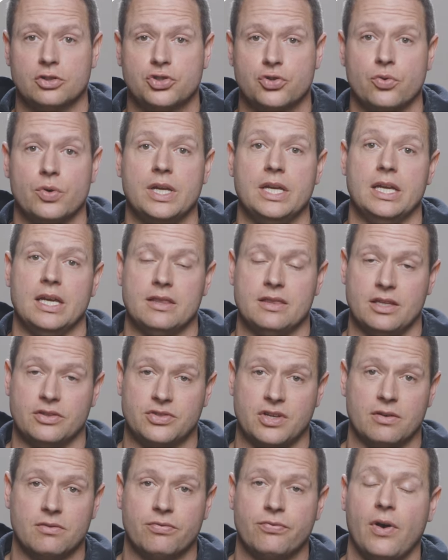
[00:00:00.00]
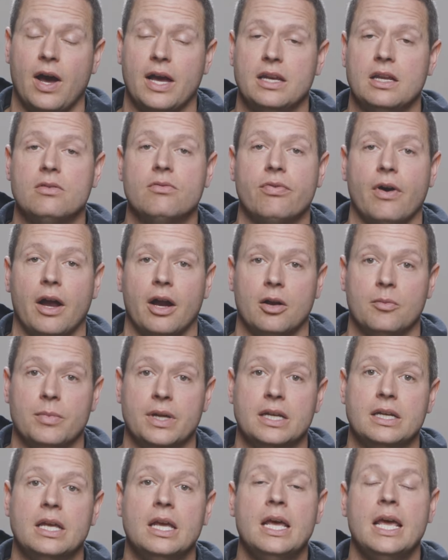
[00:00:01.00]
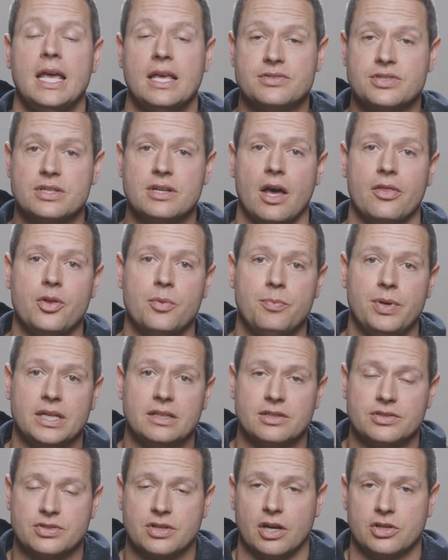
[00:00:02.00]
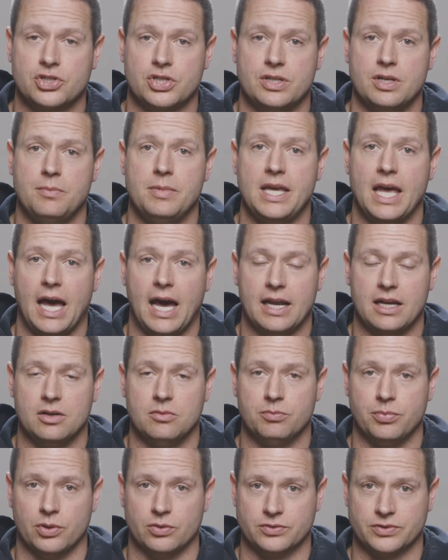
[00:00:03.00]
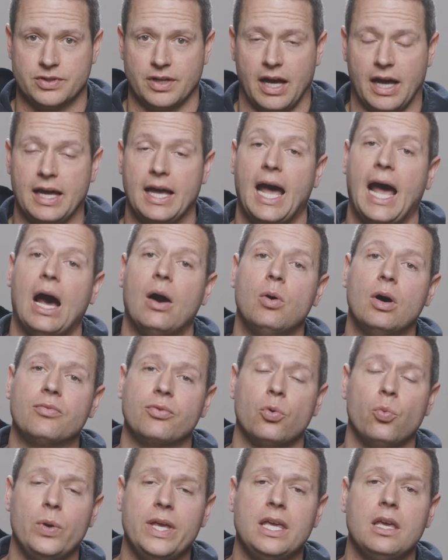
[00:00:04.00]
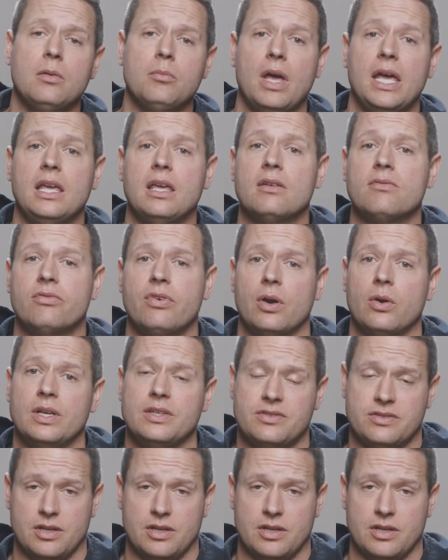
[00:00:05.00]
our tree in this confined environment is another big discussion to be had in bonsai. However, we can make it very